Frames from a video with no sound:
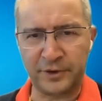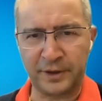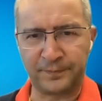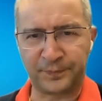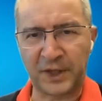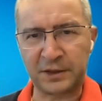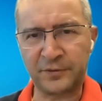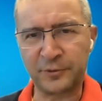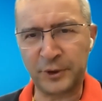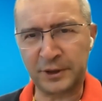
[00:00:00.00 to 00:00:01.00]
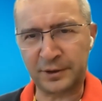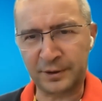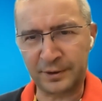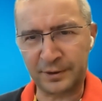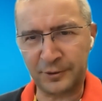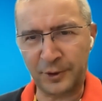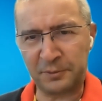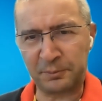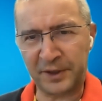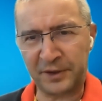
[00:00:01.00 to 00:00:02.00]
Andrei. Not even with you
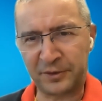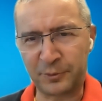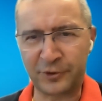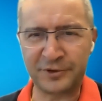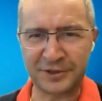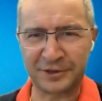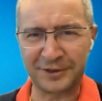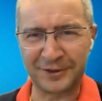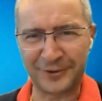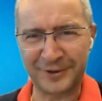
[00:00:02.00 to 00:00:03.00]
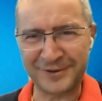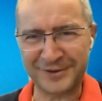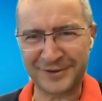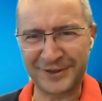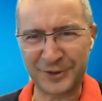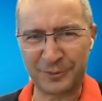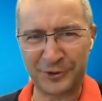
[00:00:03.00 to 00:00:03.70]
at Path more recently was this